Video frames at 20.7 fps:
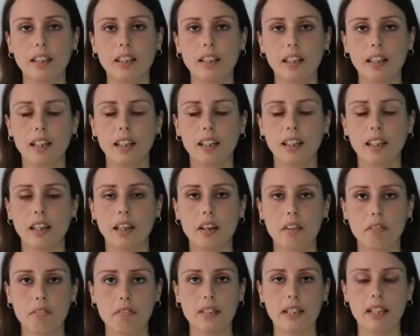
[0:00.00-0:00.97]
I
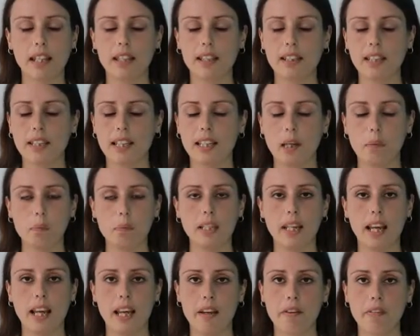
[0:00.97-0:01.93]
love and accept
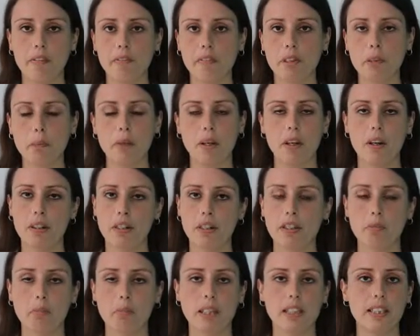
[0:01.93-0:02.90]
every part
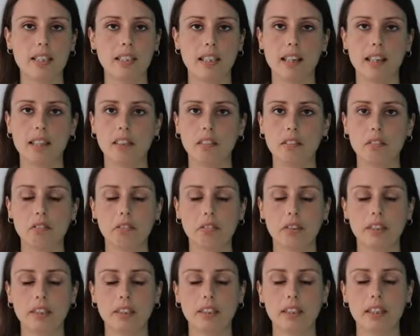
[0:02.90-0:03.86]
of myself
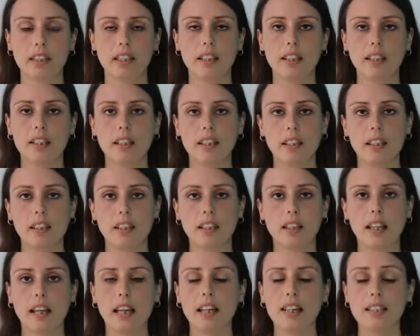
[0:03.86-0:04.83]

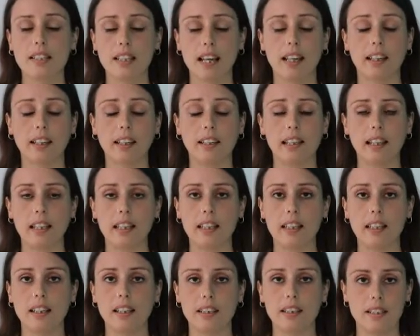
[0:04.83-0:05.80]
exactly
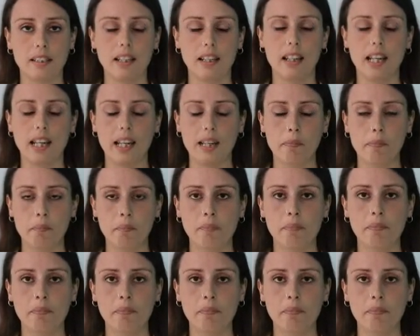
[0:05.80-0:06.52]
as I am.